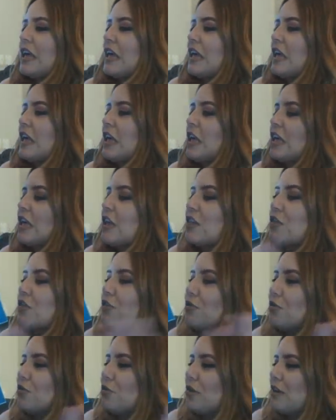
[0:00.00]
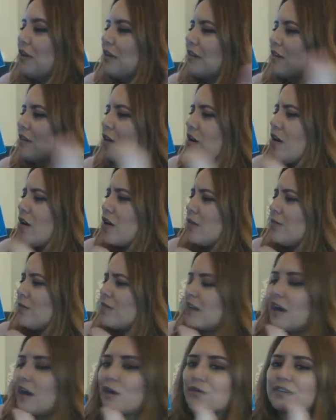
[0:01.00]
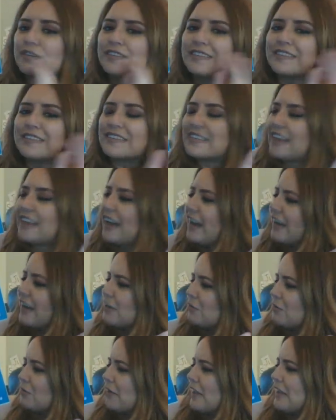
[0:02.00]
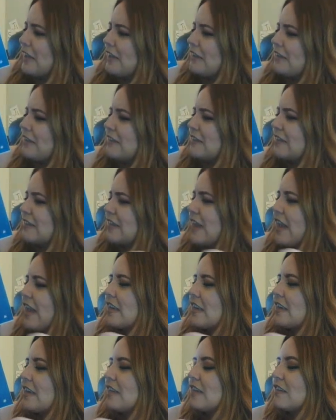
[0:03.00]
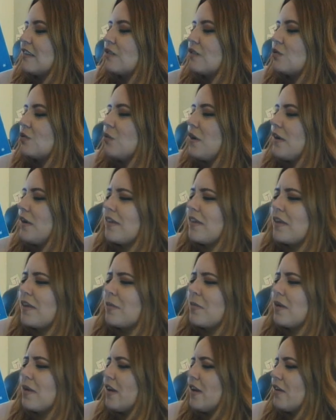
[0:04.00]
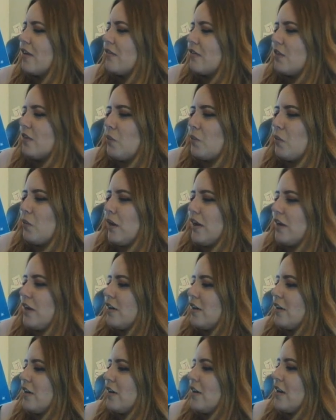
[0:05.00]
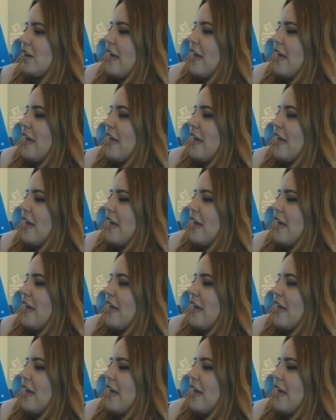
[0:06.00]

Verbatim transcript: He threw his arms out sideways and he swung them everywhere.